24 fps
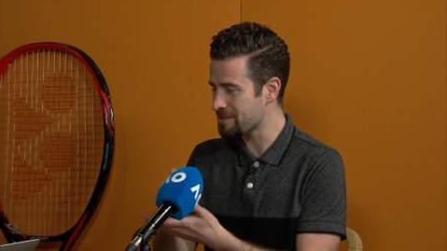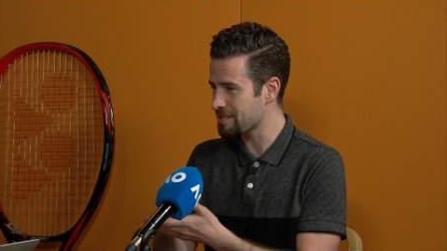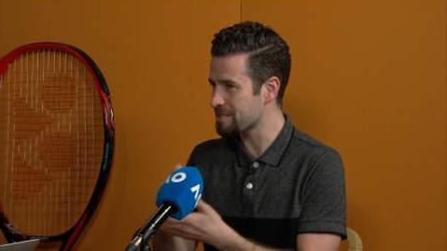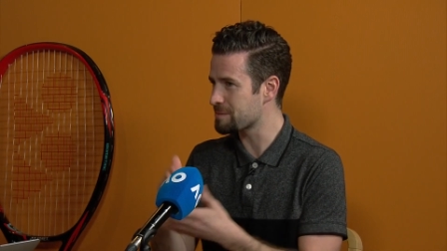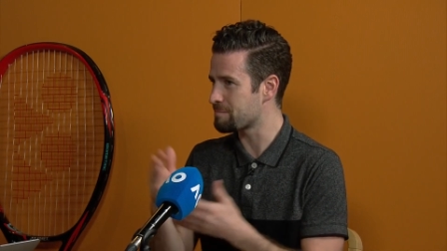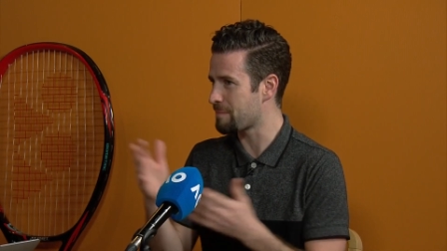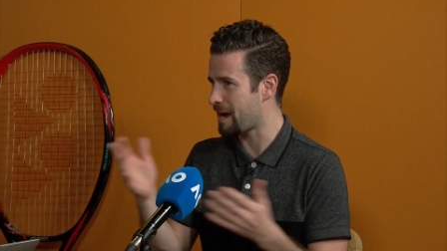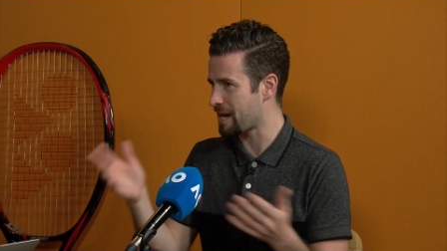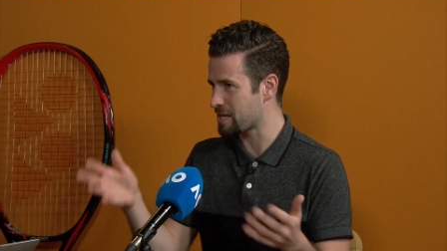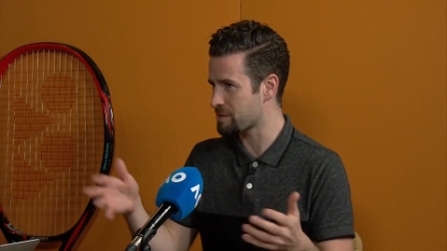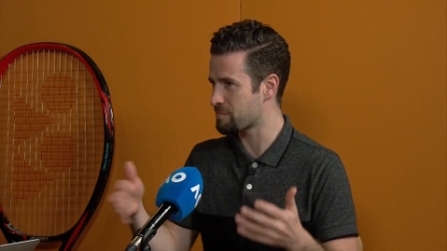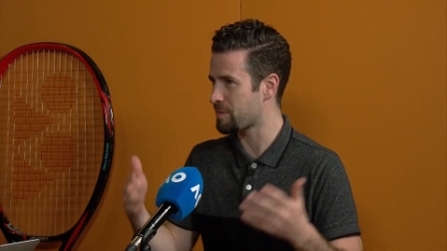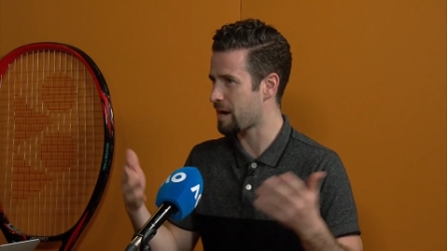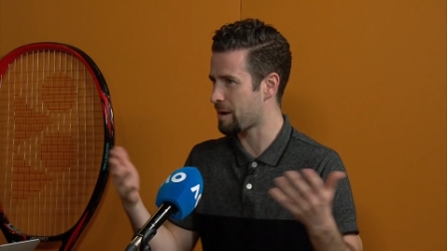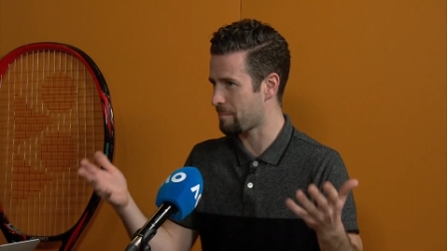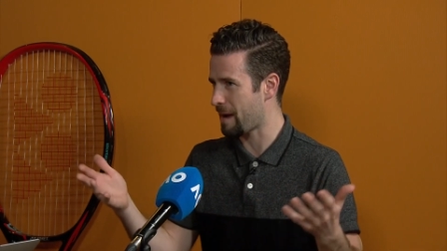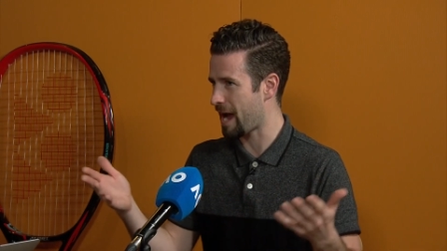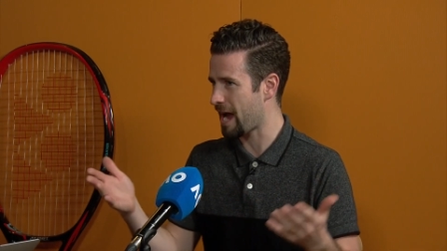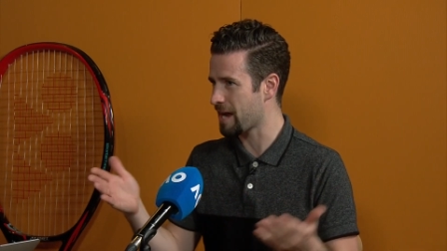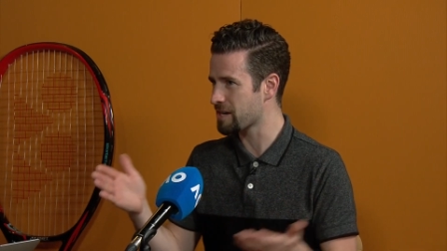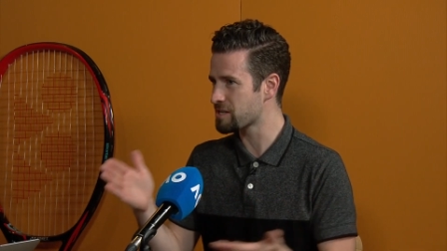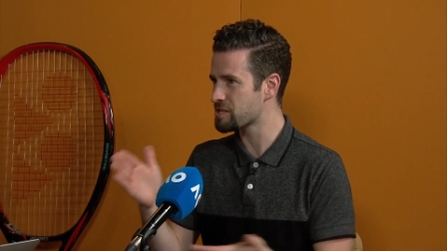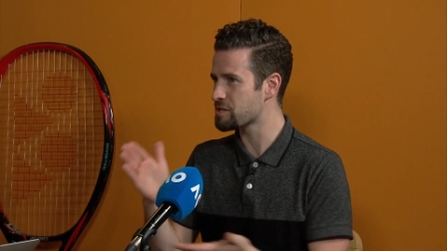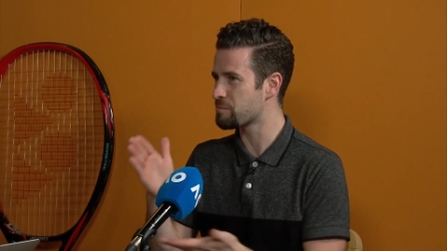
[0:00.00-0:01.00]
just match by
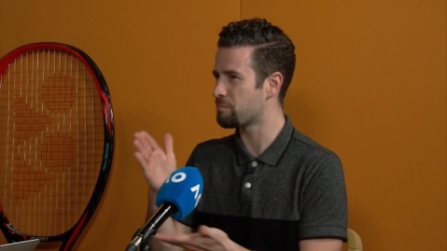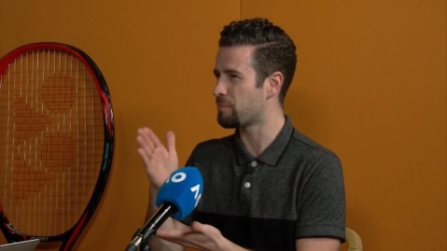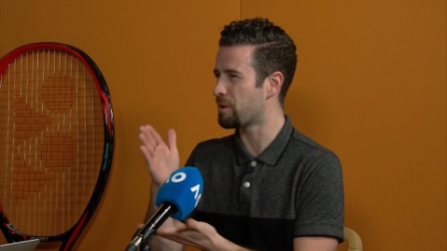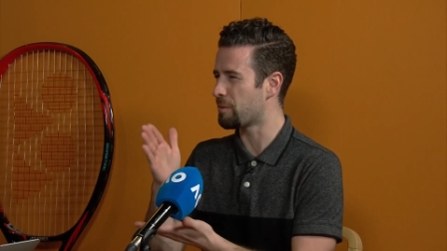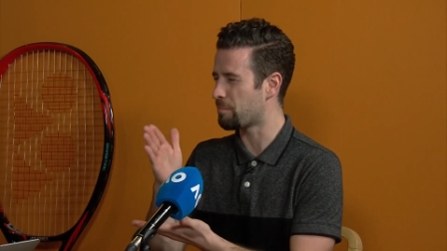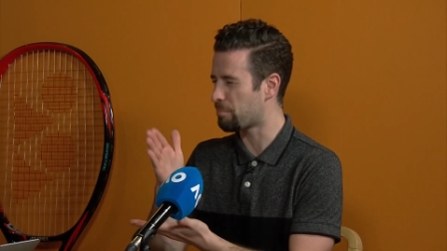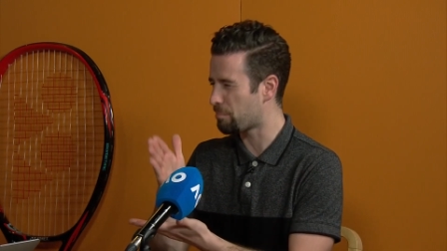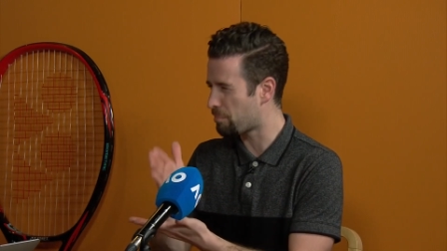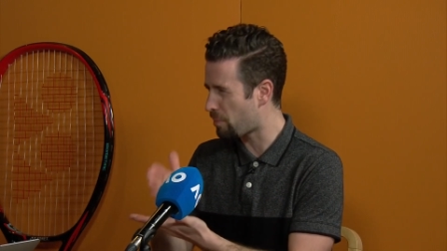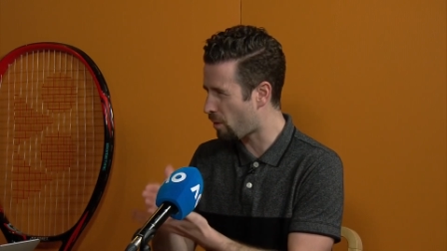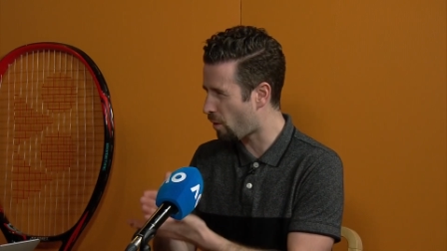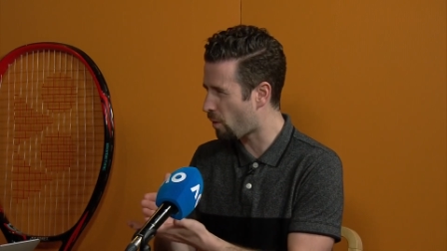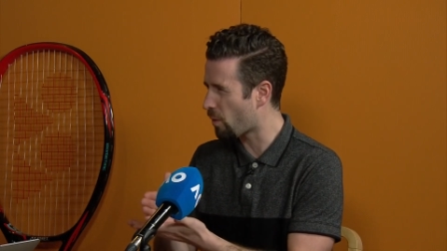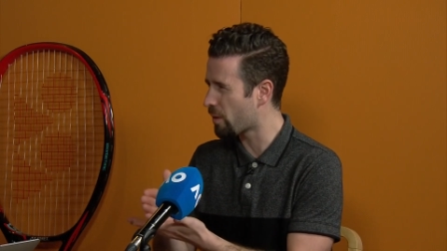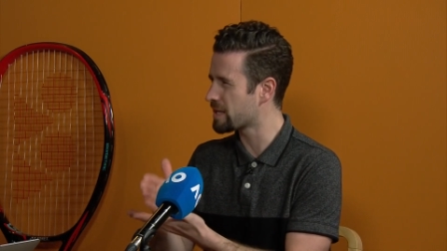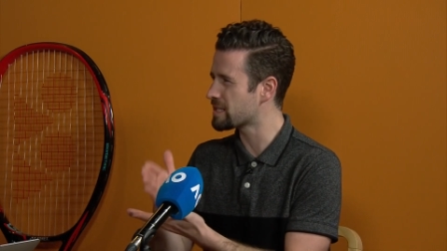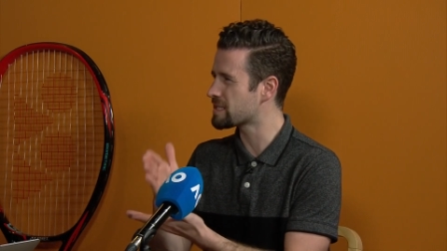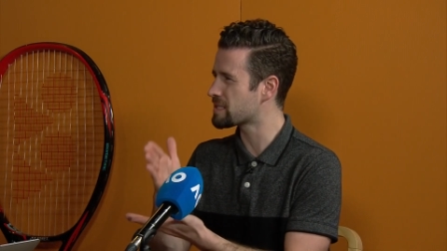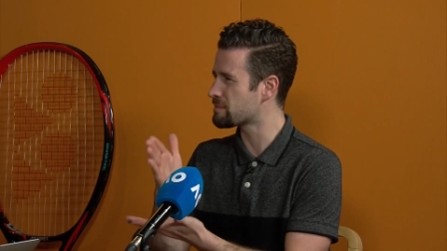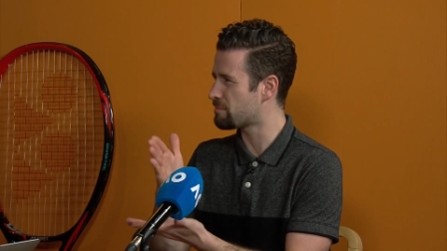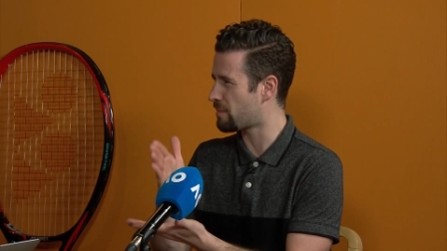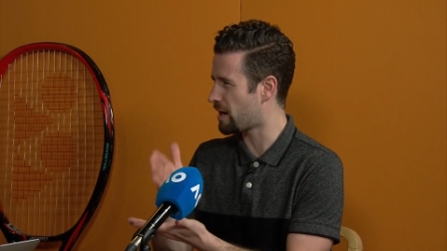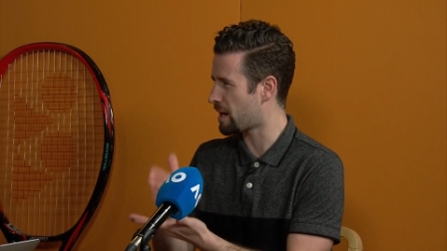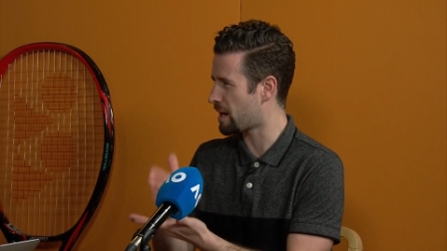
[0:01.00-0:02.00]
match, but point